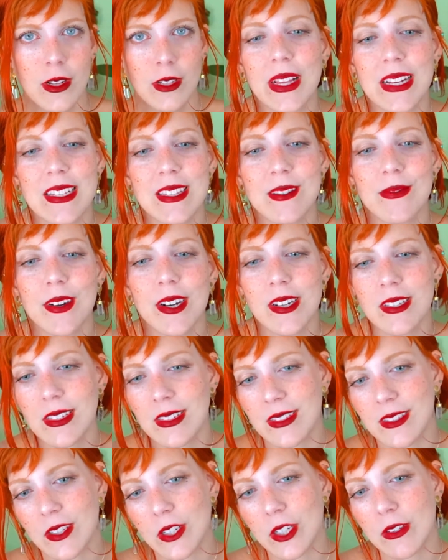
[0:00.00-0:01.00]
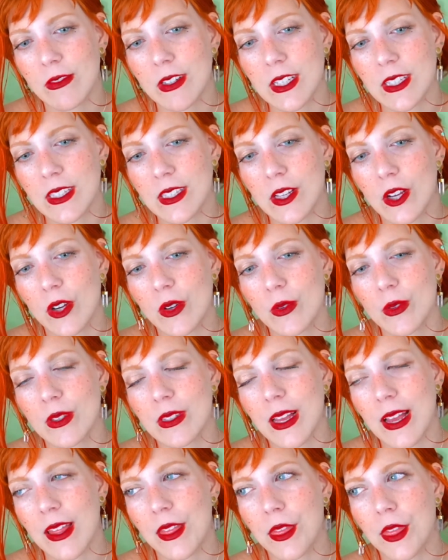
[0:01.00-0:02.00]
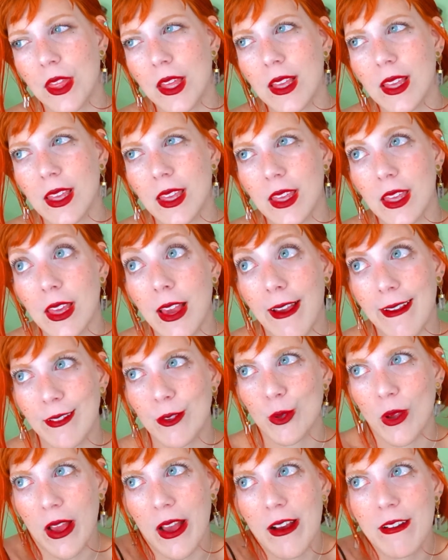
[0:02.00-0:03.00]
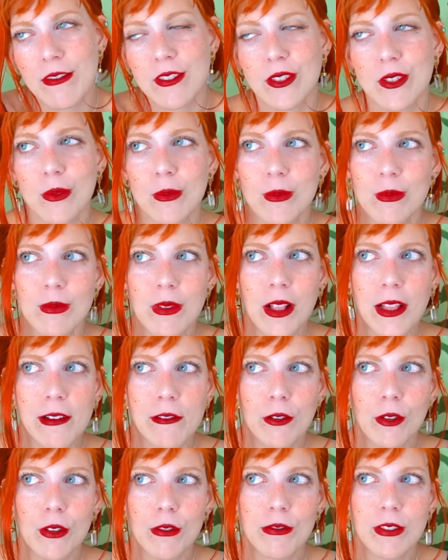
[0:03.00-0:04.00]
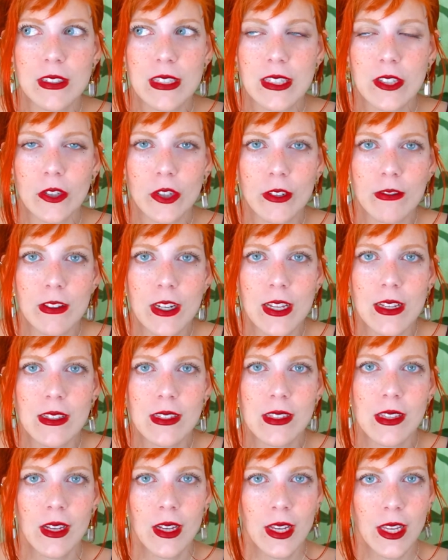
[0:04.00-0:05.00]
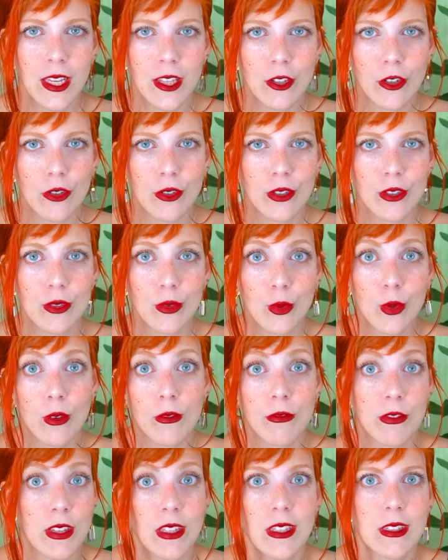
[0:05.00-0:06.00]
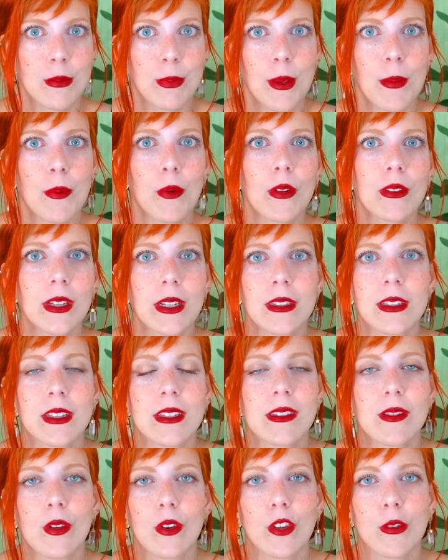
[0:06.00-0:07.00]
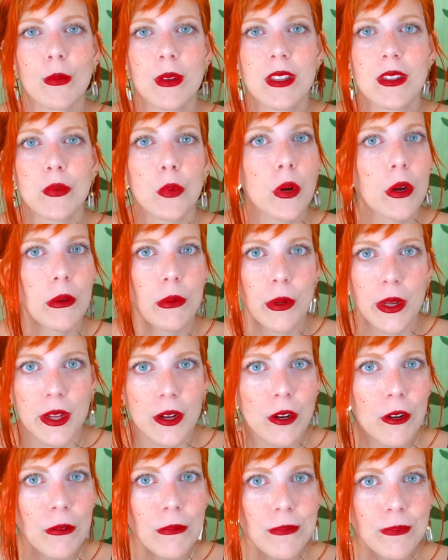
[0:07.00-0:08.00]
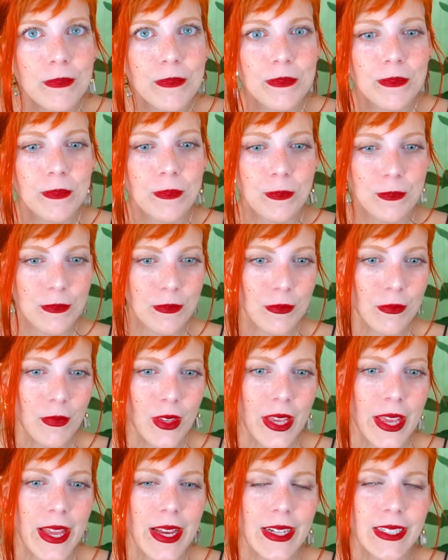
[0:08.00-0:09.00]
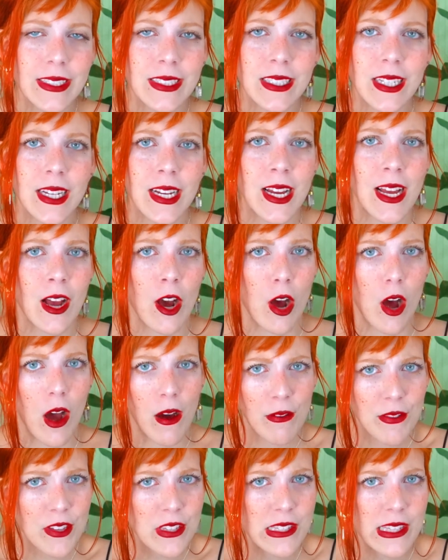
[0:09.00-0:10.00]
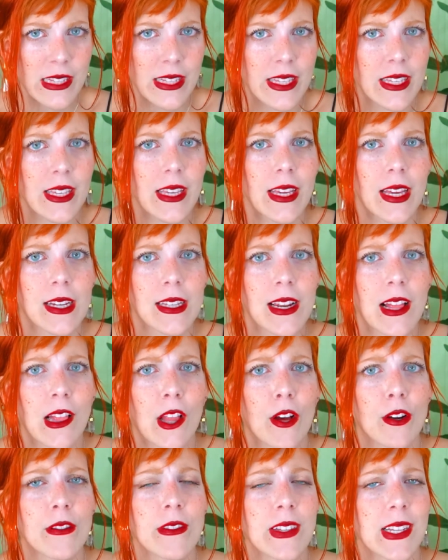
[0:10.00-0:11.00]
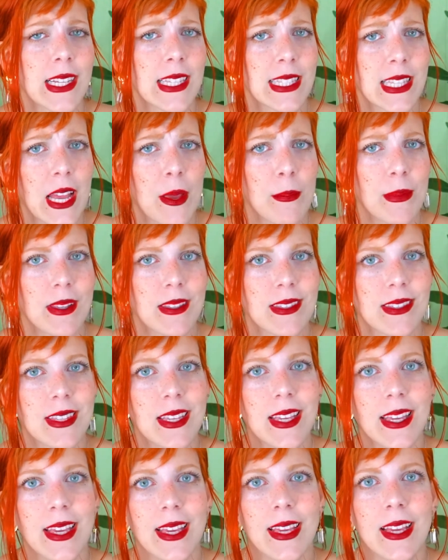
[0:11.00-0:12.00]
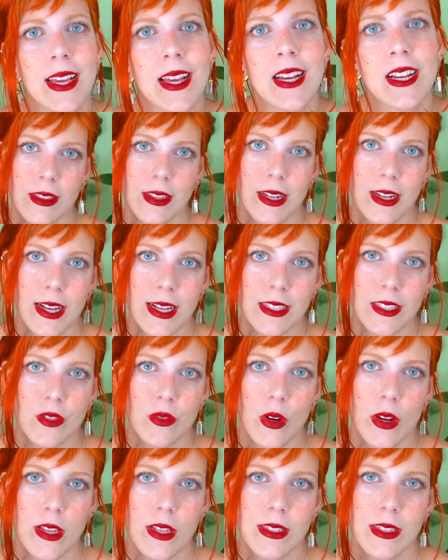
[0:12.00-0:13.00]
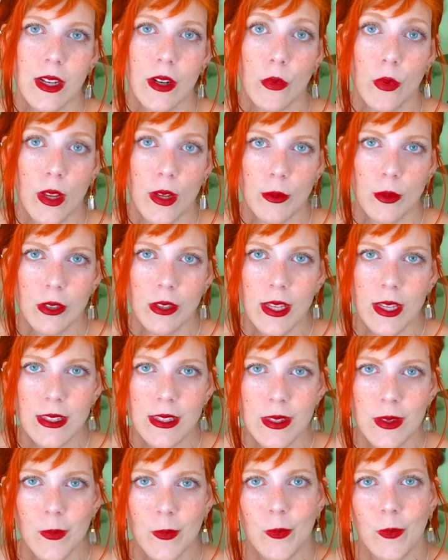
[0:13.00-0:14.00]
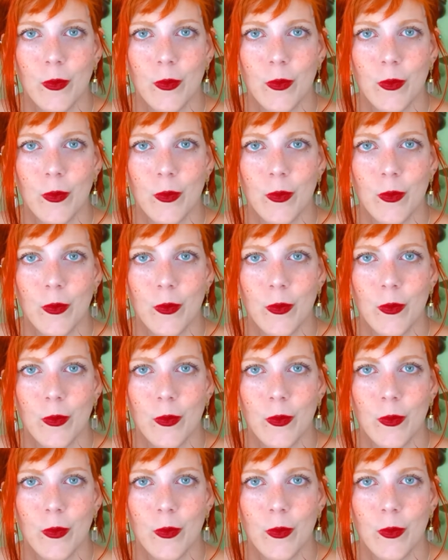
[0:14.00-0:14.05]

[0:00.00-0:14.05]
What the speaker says: As far as assertiveness goes, I think he had to have some level of assertiveness in order to convince people that these documents were real. And obviously he had a lot of excitement seeking. The next trait is agreeableness.